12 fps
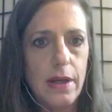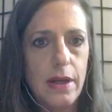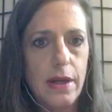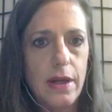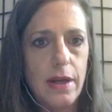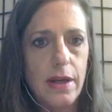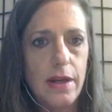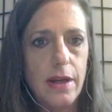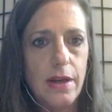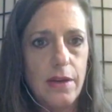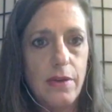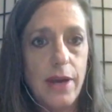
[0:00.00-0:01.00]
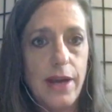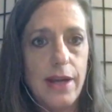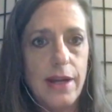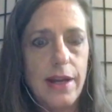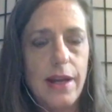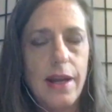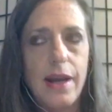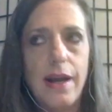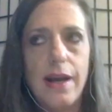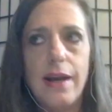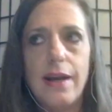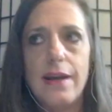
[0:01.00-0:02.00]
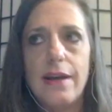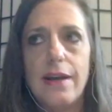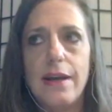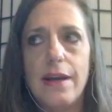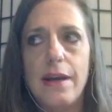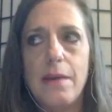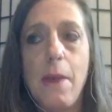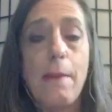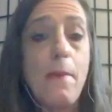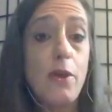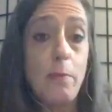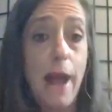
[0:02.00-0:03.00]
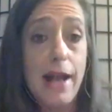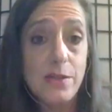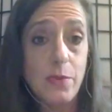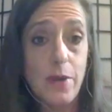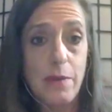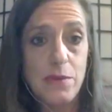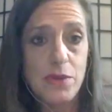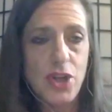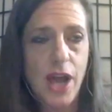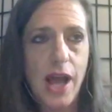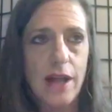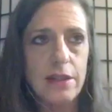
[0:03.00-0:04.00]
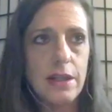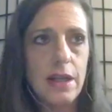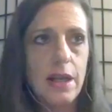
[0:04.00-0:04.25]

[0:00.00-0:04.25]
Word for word: Mm. Right. Yes. Uh, my mother passed when I was a child,